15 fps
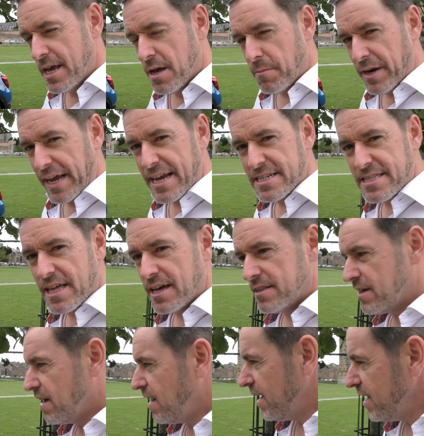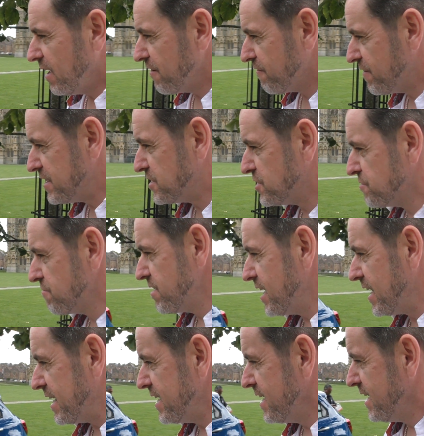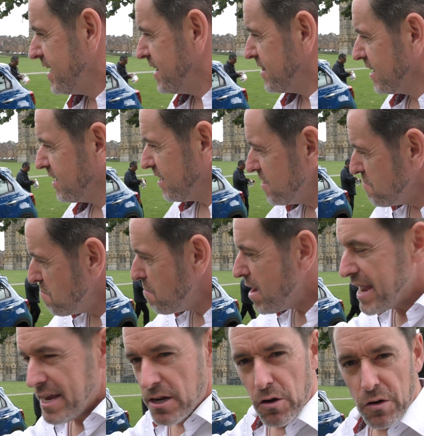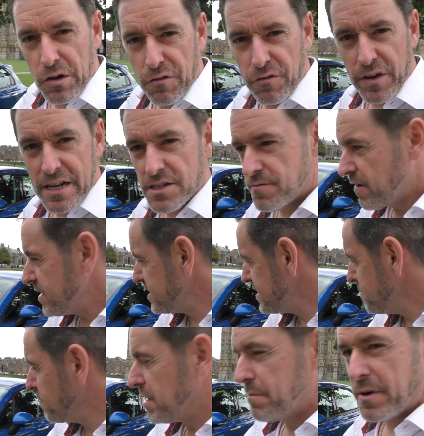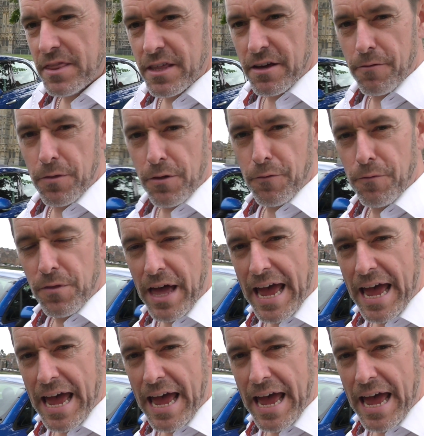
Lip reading: But I guess the highlight features really, the kind of main look and feel is very similar, but the